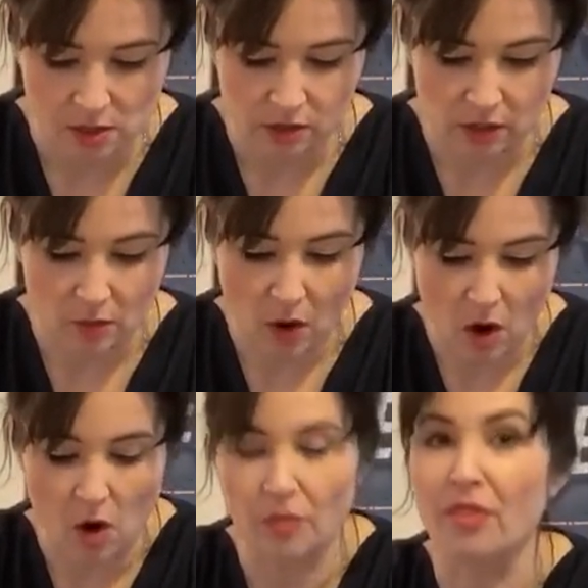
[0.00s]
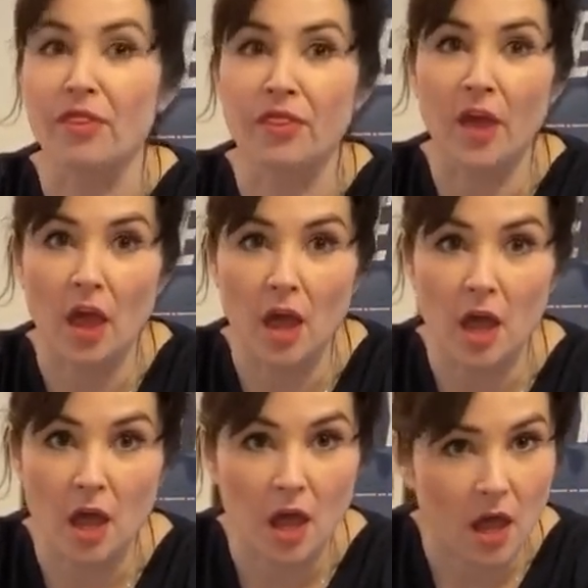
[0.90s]
So on
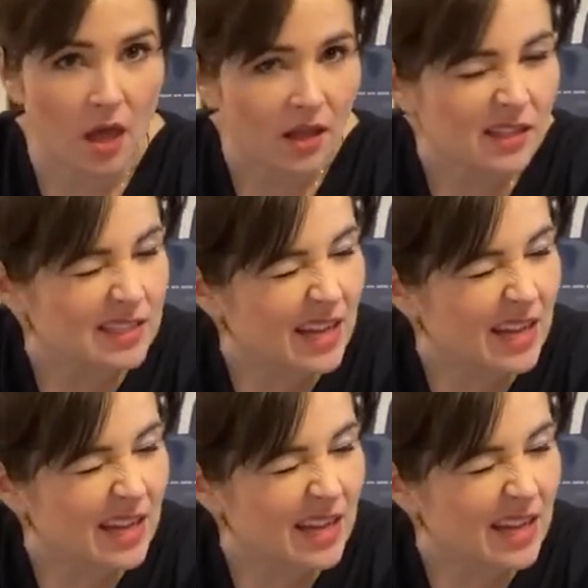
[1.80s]
Thursday